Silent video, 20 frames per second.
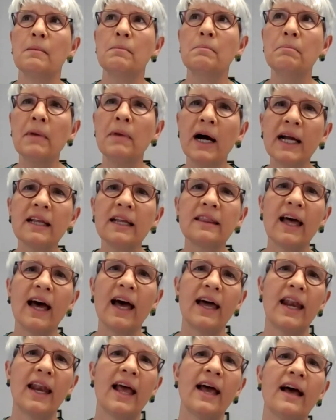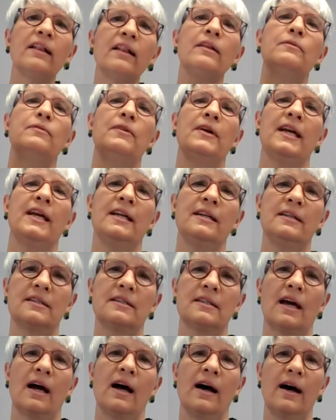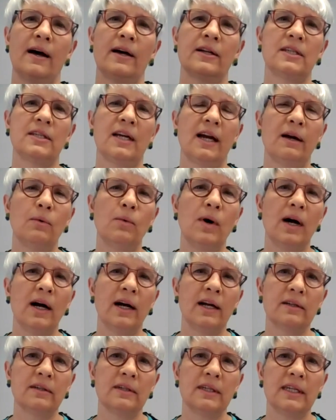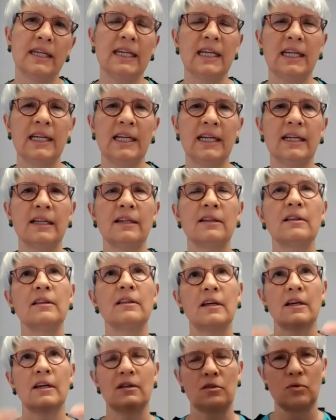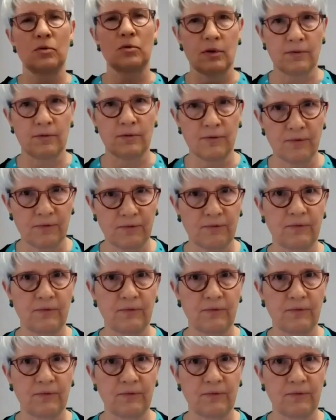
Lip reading: might that elevate Taiwan in the sort of